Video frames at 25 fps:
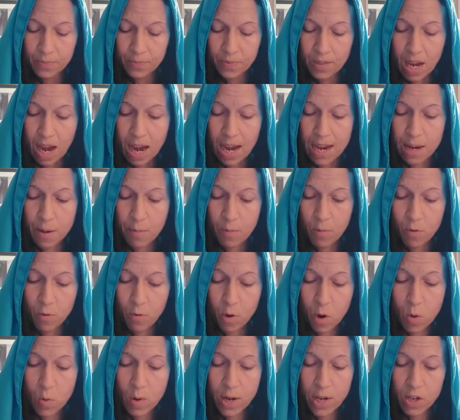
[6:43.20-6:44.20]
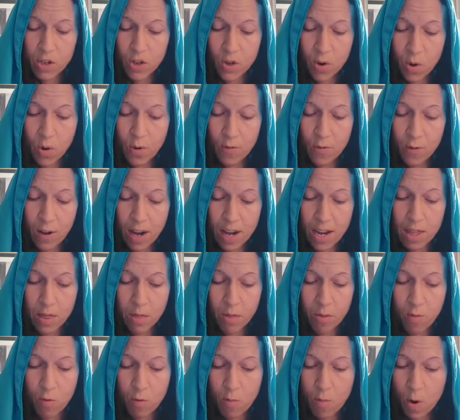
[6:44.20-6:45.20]
I am growing your
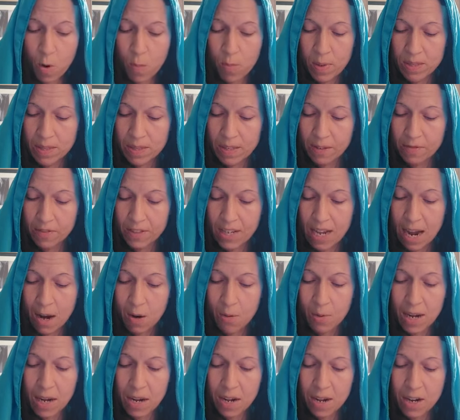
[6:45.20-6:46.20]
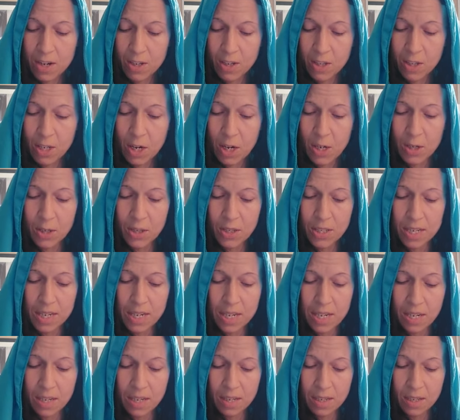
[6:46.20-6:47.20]
faith through moments of doubt and
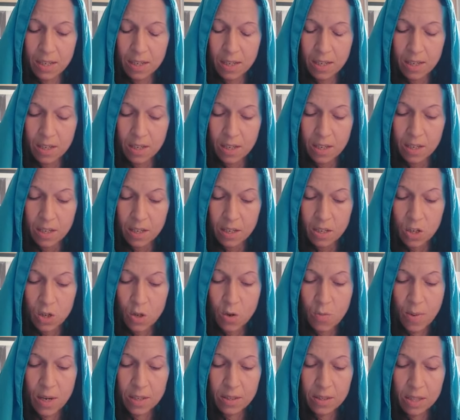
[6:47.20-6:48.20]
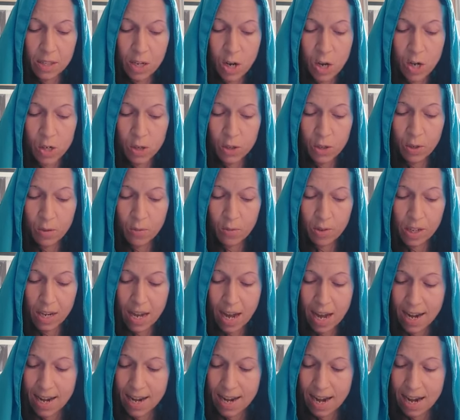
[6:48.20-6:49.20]
uncertainty. You must learn to
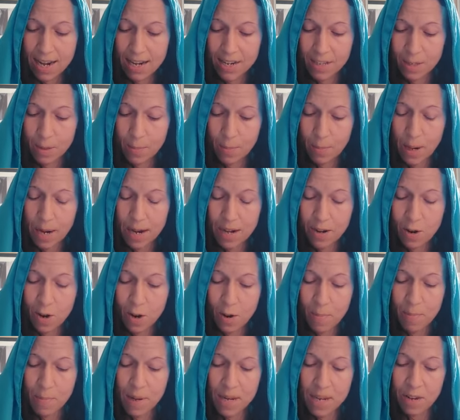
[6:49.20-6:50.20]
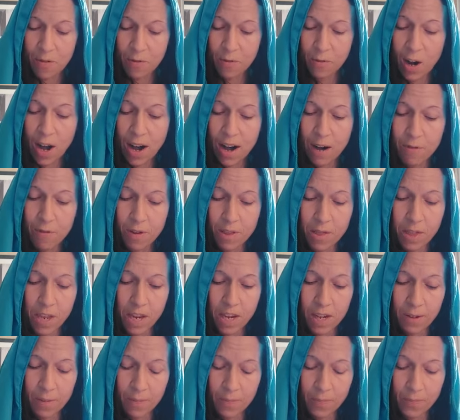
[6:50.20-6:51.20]
rely and depend on me for
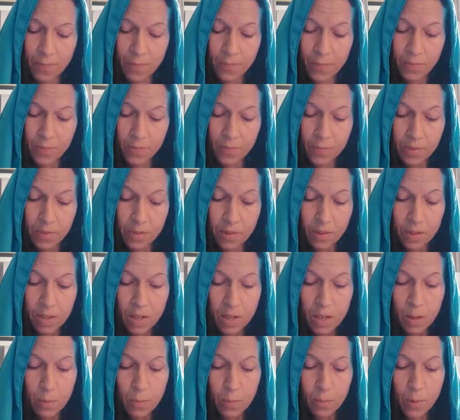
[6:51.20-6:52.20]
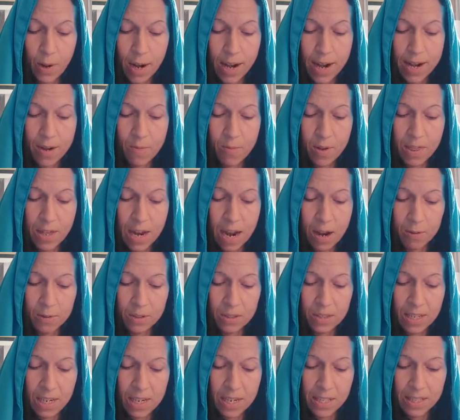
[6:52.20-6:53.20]
everything. Pray without
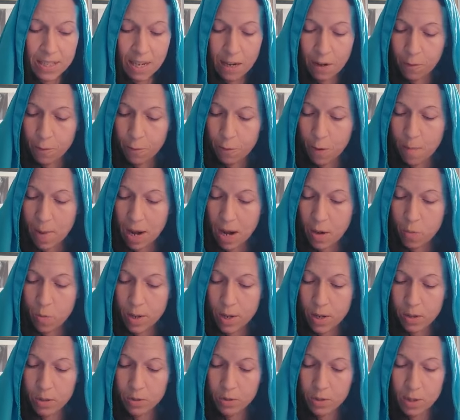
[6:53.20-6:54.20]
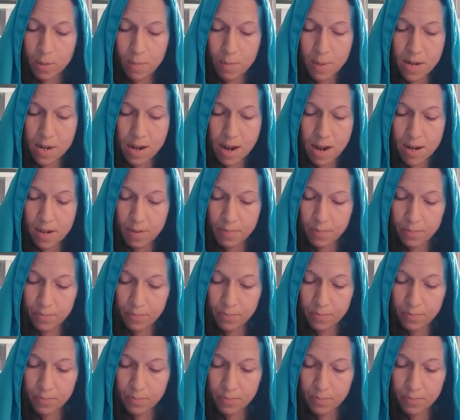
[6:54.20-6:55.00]
ceasing for my will to be done.